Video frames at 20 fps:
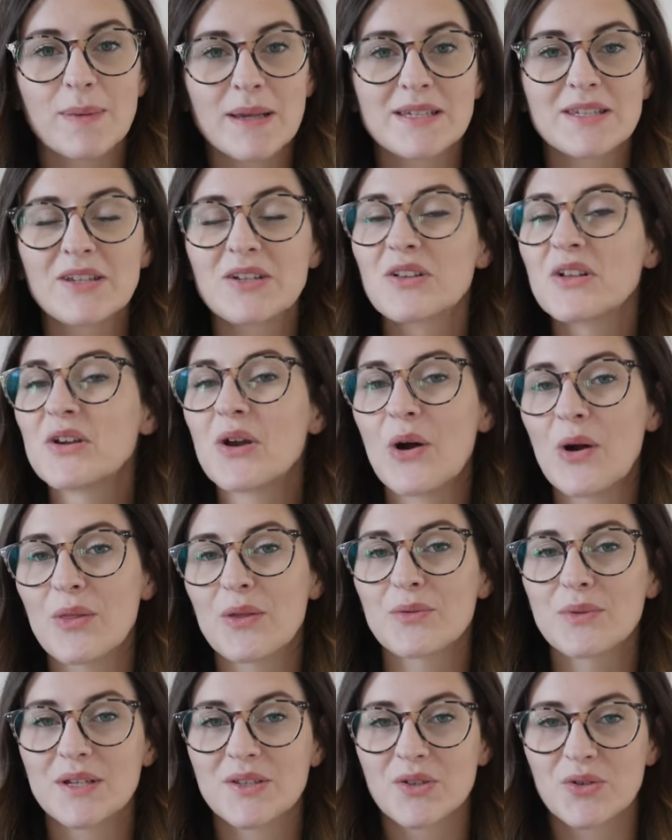basically all
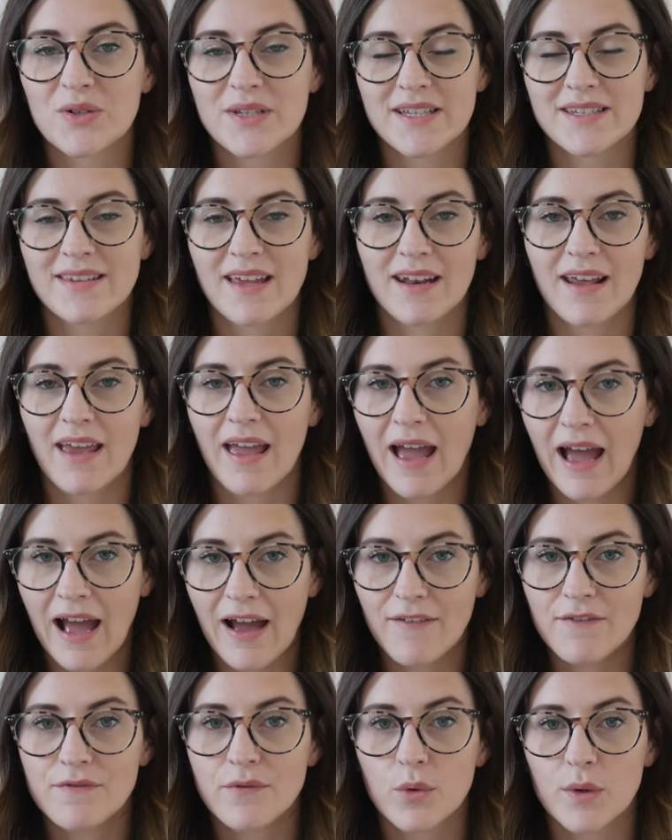the resources that I
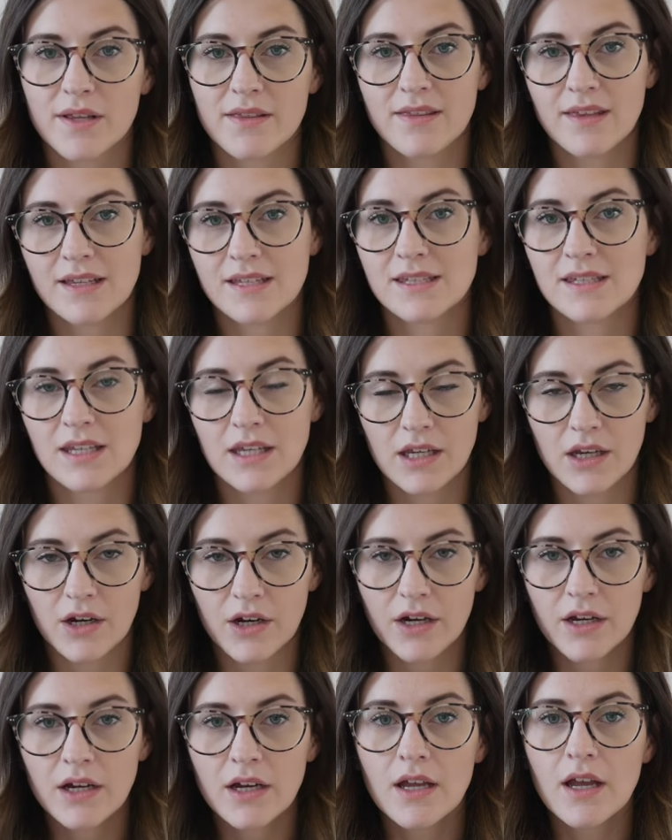have for this
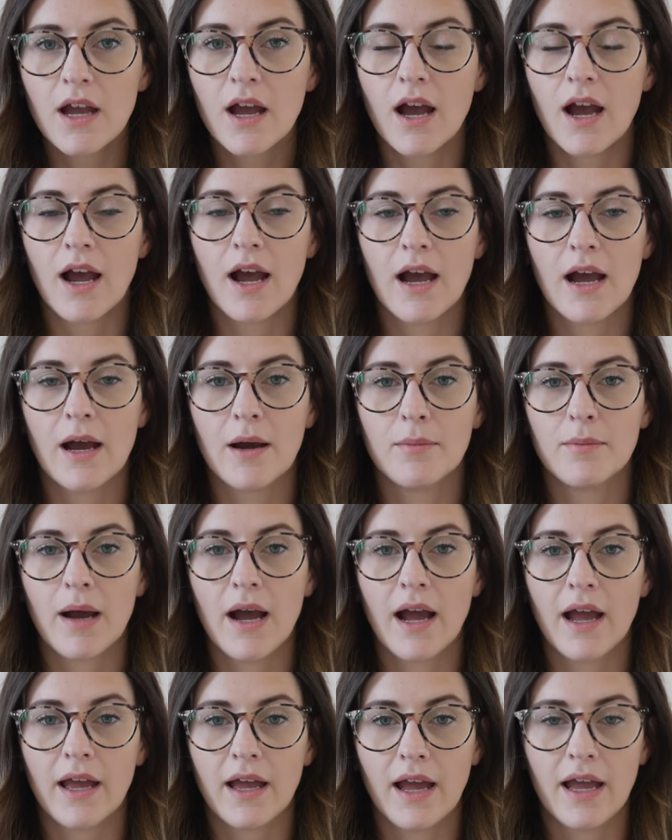year. Um,
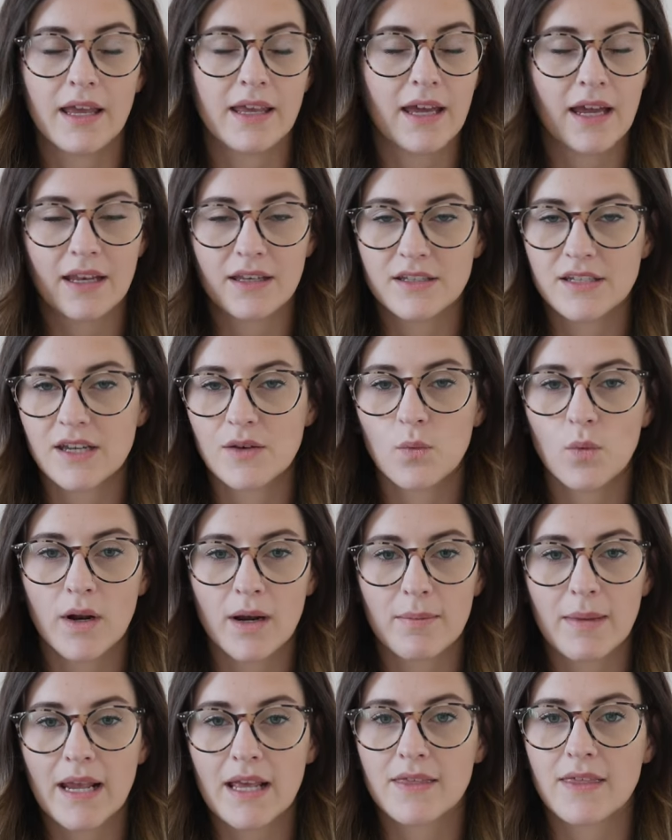I, again, didn't want
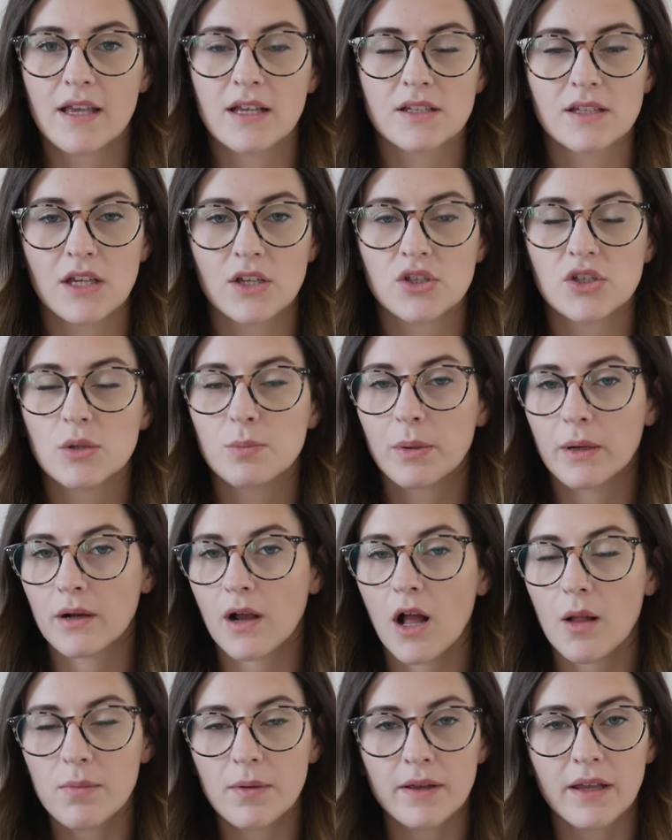to make things like super
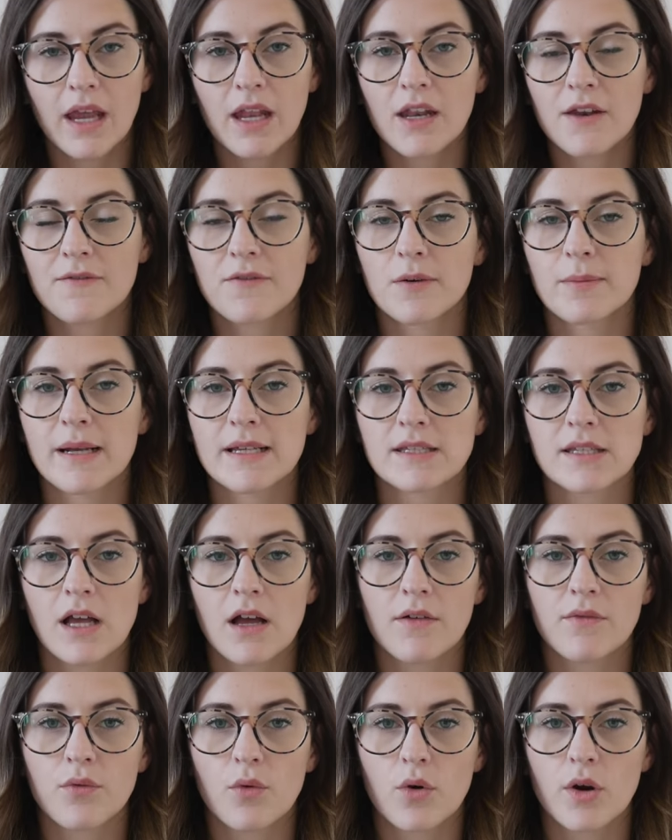complicated for
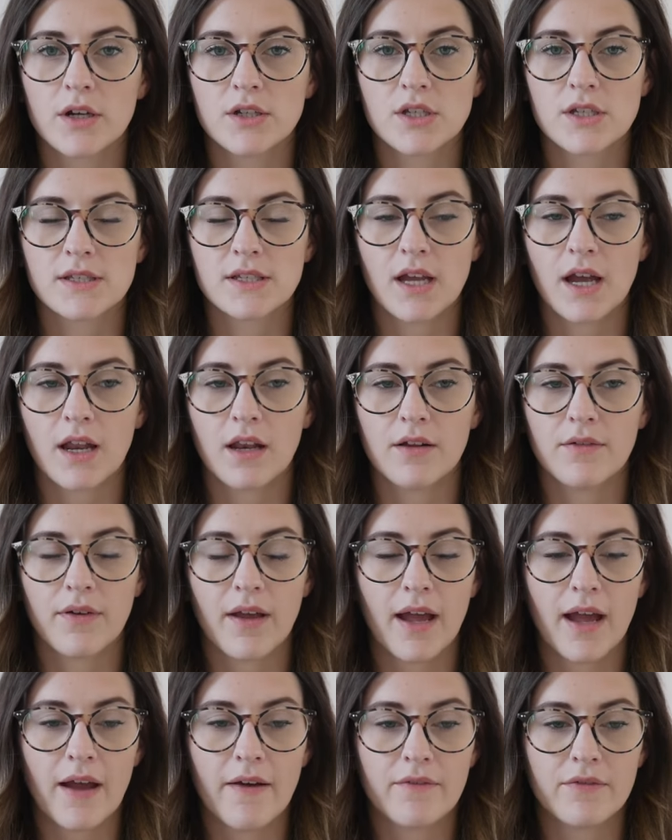myself or just kind of
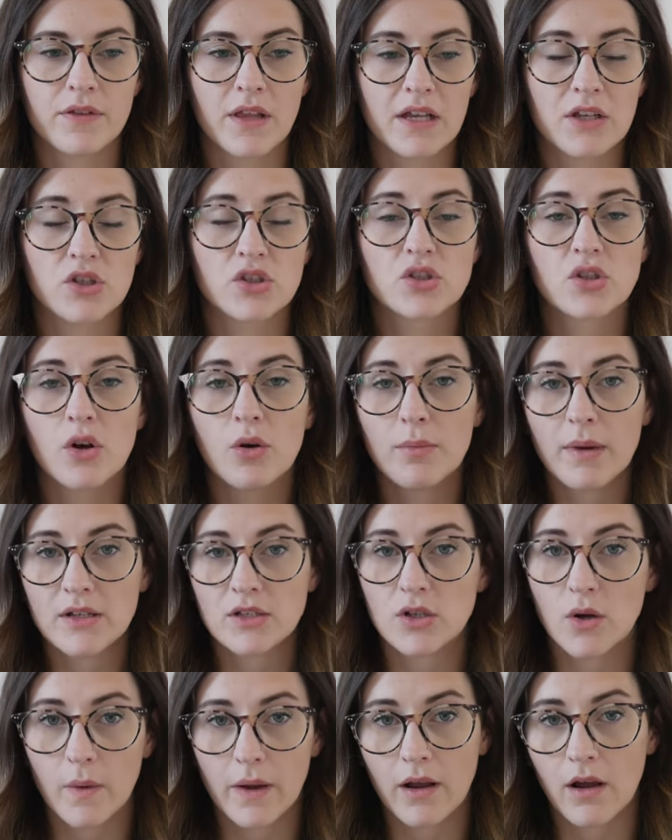have like so
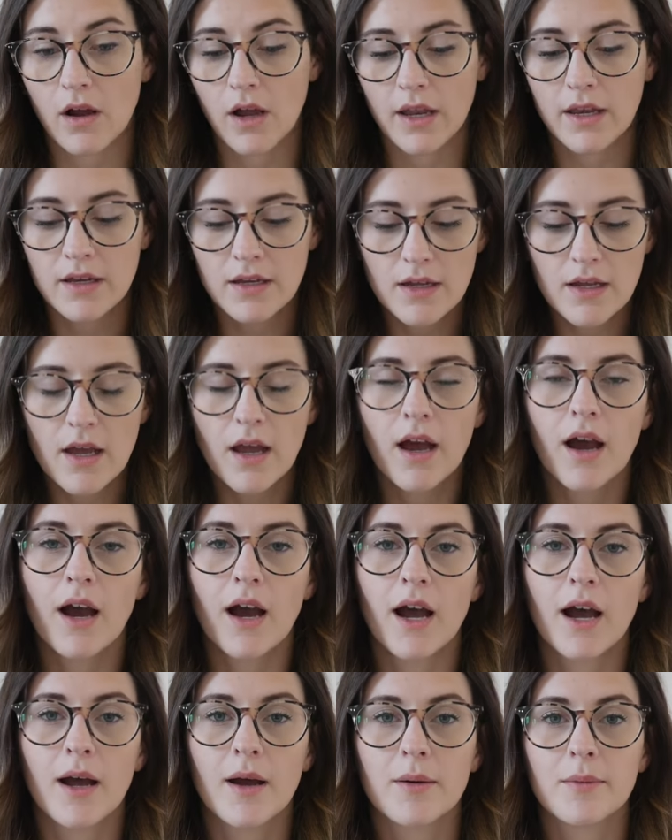much going on
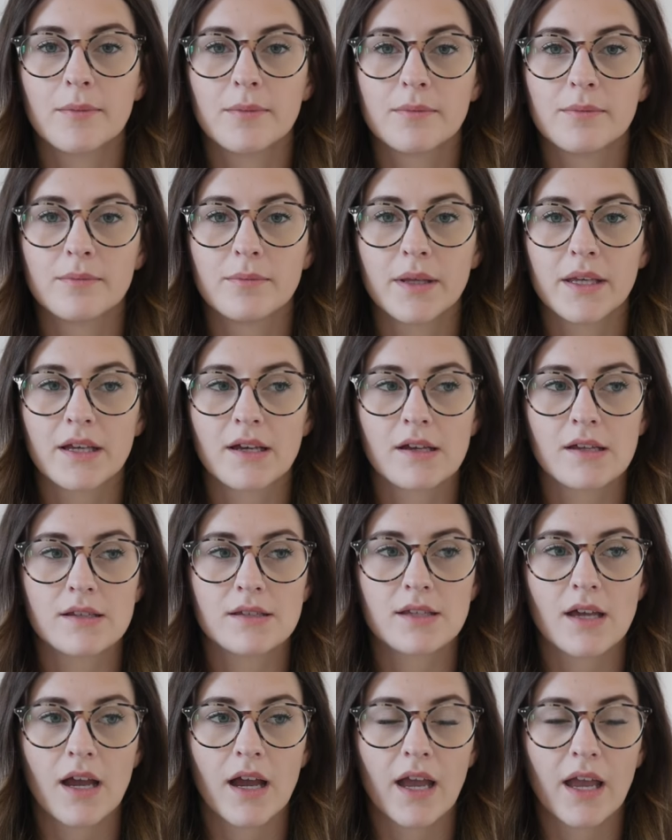um,
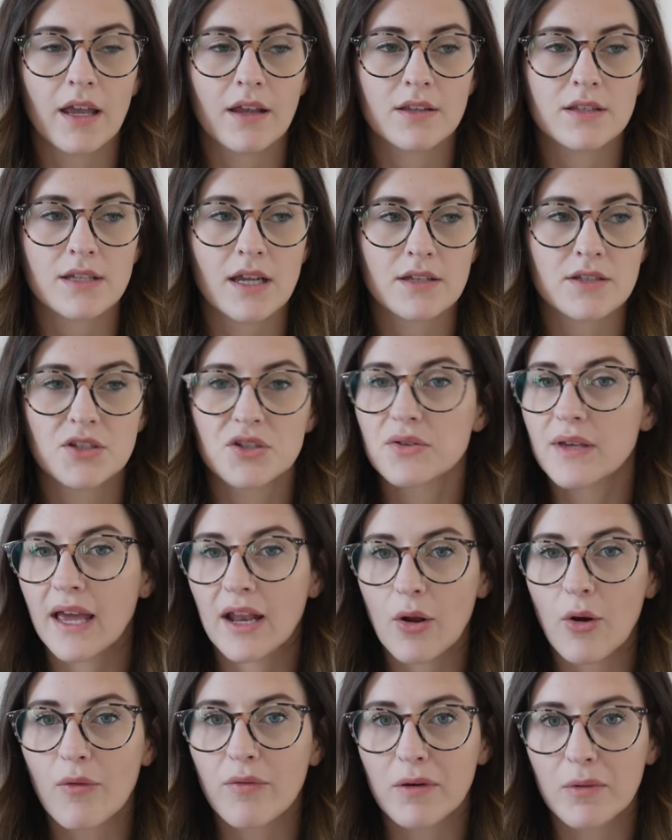because I tend to
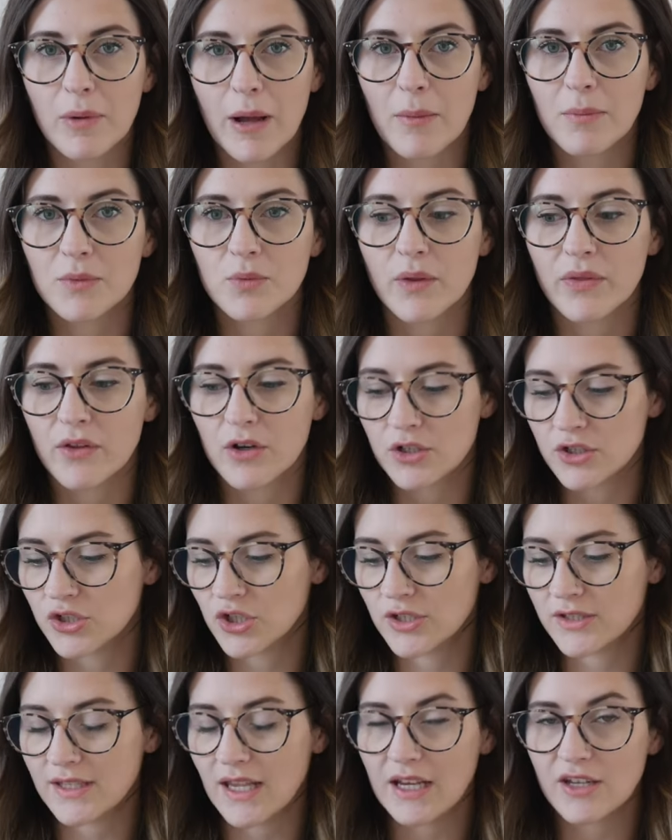get overwhelmed when there's
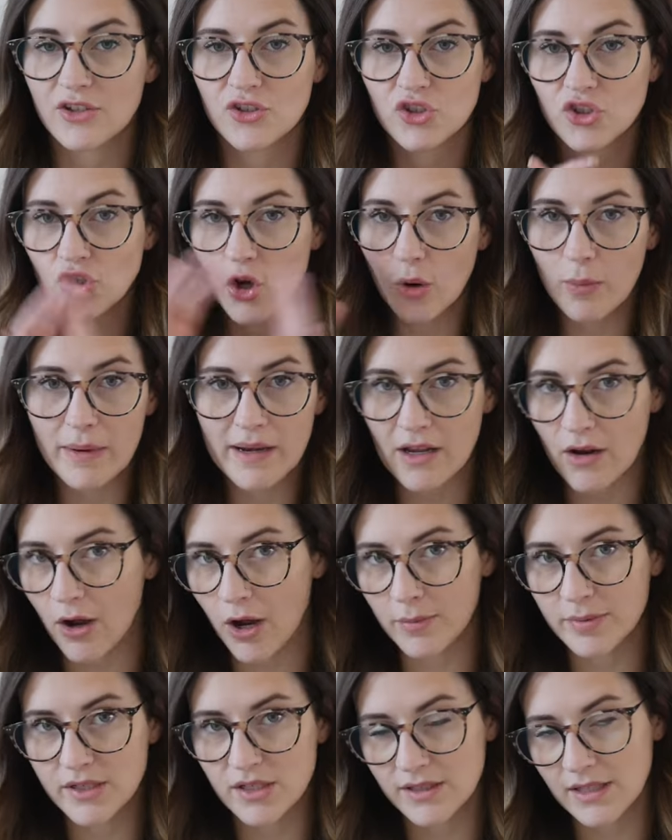just like so many
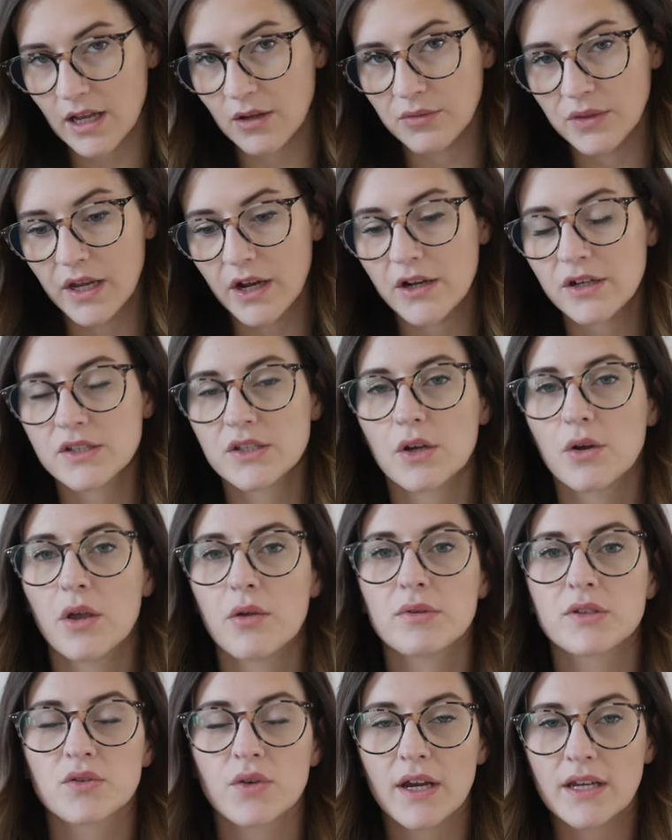options out there. So it
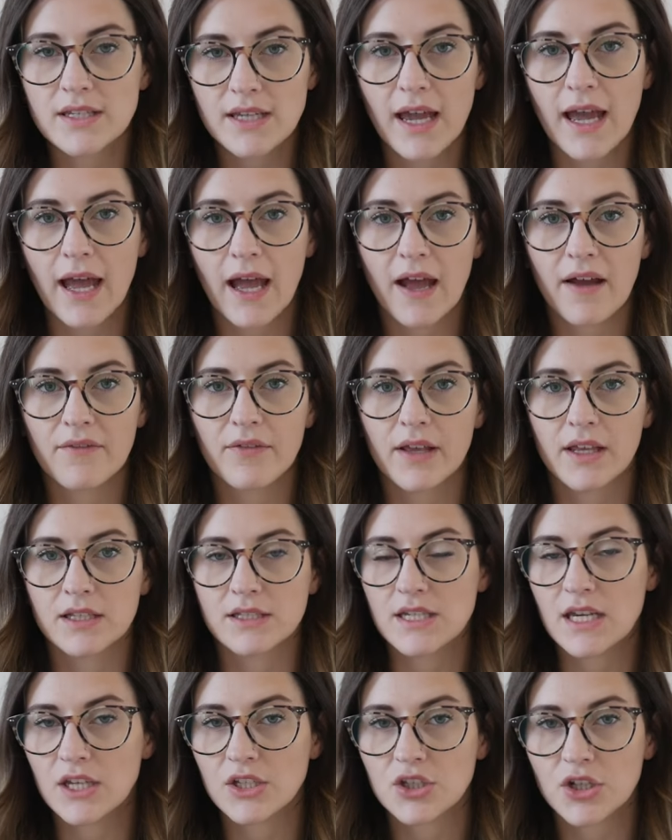was great to have like a
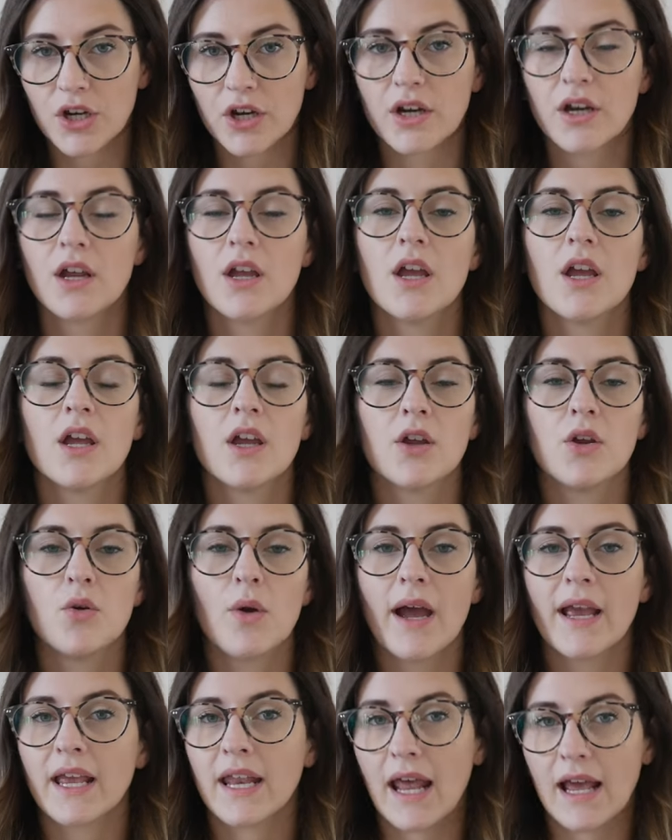teacher who
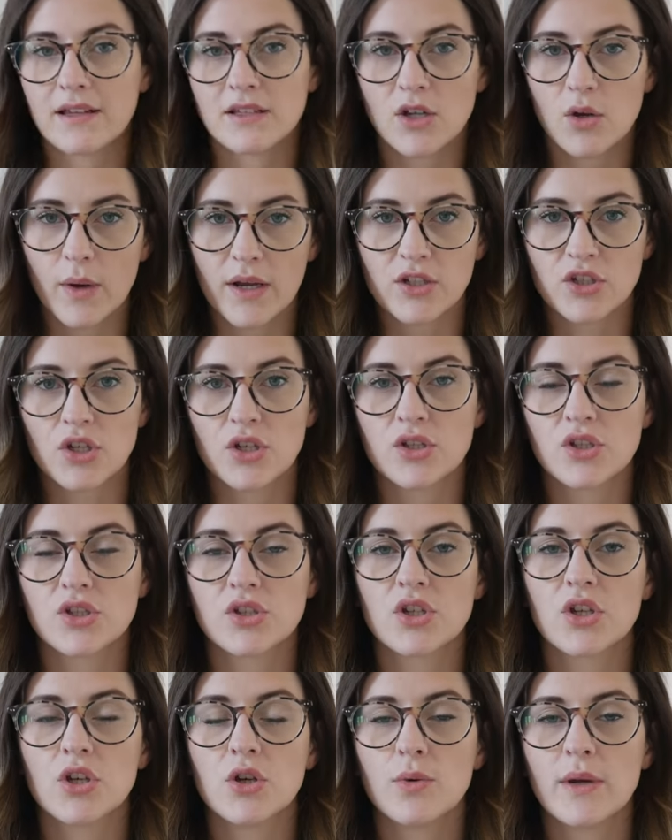I can ask questions
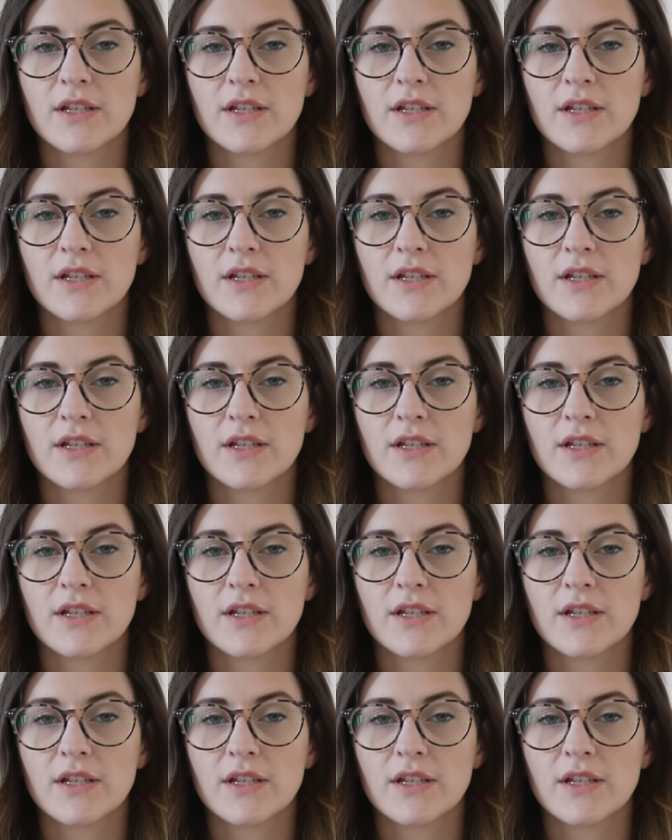to,